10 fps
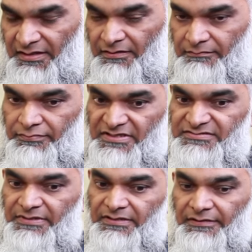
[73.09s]
uh,
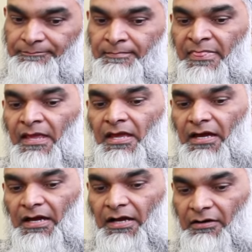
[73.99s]
possibility
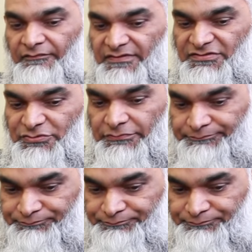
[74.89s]
uh, out of the two.